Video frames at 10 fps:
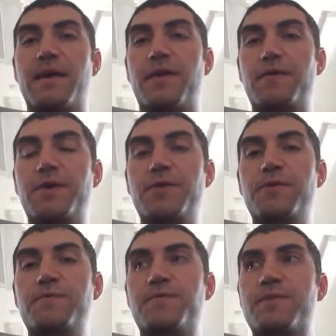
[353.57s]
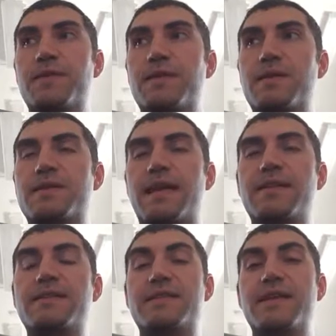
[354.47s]
If you
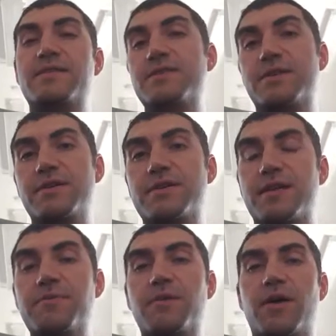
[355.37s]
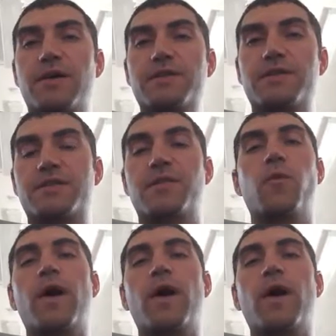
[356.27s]
send signals to your subconscious that,